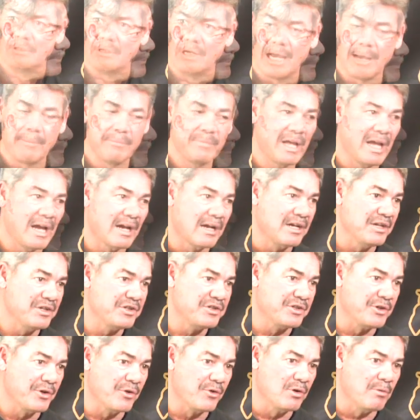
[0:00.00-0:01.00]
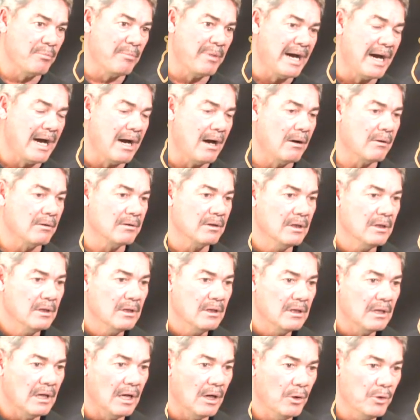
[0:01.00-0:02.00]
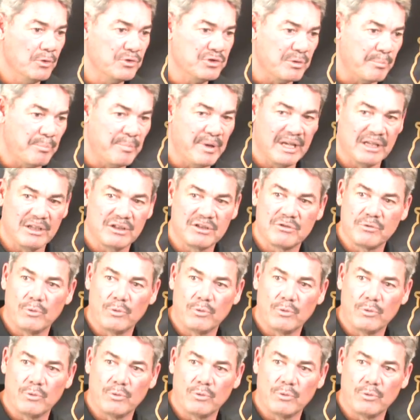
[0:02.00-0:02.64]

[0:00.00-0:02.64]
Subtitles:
I'm not concerned about who's the Big